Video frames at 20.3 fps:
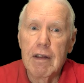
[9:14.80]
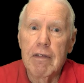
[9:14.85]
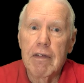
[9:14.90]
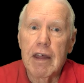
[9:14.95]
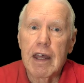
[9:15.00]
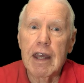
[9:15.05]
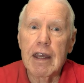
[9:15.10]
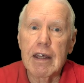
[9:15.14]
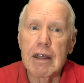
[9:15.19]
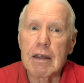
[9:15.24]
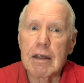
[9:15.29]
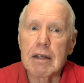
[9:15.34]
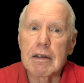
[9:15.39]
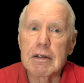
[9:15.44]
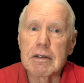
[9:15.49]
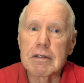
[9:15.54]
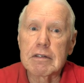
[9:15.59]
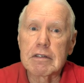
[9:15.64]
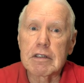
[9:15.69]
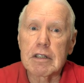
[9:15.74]

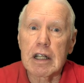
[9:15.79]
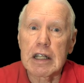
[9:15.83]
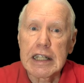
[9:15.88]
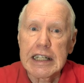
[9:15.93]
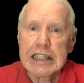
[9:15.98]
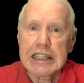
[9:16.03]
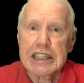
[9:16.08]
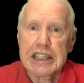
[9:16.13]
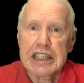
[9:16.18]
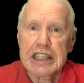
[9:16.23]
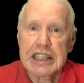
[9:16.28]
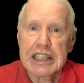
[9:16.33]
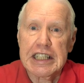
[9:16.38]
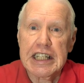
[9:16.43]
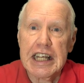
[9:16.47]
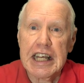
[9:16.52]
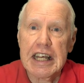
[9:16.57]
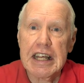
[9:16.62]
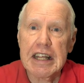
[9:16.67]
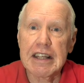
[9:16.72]
he clenched his
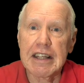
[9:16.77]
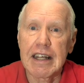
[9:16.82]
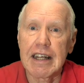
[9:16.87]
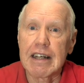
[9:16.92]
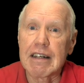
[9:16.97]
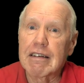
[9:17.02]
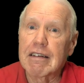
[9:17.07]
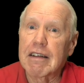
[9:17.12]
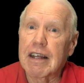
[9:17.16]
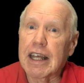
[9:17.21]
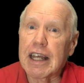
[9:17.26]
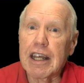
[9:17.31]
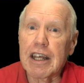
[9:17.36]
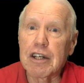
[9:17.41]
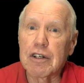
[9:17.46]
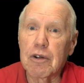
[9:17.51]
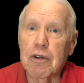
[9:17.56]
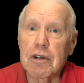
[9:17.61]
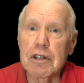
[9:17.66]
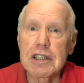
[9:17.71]
teeth and he
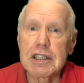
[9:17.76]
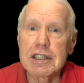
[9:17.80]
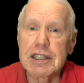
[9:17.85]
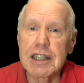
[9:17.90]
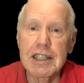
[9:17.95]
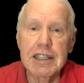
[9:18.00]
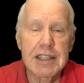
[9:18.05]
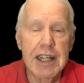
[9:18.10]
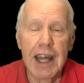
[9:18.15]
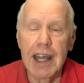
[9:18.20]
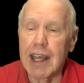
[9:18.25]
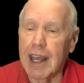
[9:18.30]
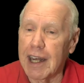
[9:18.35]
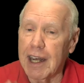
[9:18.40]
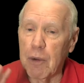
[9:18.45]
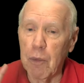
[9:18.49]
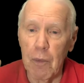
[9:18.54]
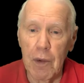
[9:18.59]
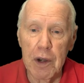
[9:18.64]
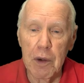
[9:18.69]
ignored the sea snake and
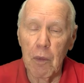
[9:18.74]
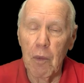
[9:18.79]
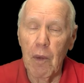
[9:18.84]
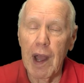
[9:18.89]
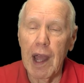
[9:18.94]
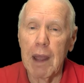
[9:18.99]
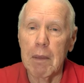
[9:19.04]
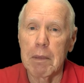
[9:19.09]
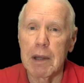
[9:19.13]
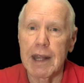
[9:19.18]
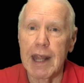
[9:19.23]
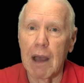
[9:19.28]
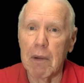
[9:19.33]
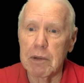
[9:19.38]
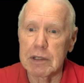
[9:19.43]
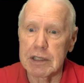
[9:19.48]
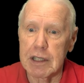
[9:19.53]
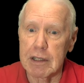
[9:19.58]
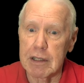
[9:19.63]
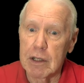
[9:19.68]
it went away. But that
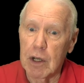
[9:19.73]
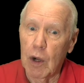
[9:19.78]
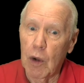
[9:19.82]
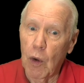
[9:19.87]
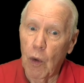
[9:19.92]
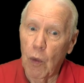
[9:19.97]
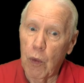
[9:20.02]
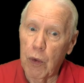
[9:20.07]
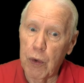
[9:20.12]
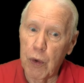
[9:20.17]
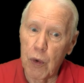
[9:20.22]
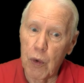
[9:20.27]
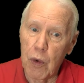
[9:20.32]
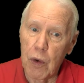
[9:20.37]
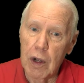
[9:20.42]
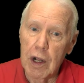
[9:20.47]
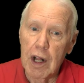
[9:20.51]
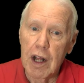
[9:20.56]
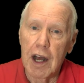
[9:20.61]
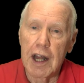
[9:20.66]
was a whew,
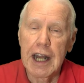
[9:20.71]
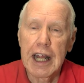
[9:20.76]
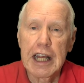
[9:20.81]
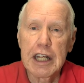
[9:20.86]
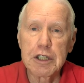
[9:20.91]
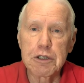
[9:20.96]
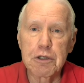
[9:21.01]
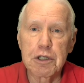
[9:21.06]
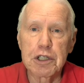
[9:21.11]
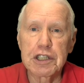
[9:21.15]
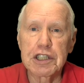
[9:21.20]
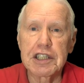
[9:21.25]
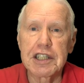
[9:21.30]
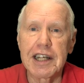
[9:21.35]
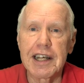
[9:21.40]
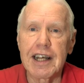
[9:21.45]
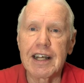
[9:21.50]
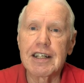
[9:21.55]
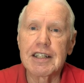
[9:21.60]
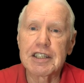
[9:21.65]
an
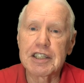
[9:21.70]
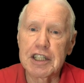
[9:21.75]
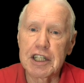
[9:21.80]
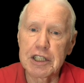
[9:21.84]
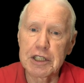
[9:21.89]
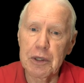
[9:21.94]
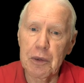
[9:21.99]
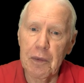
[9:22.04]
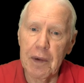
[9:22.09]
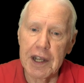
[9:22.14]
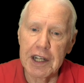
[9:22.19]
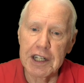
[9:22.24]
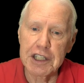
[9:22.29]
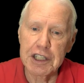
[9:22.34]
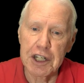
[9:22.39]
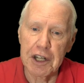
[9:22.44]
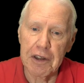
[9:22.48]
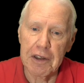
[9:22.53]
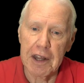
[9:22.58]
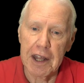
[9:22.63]
interesting
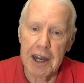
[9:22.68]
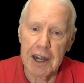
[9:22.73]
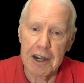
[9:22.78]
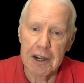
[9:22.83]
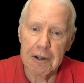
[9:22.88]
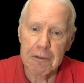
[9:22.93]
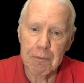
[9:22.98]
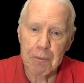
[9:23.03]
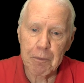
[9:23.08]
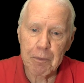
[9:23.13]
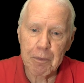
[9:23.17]
situation there.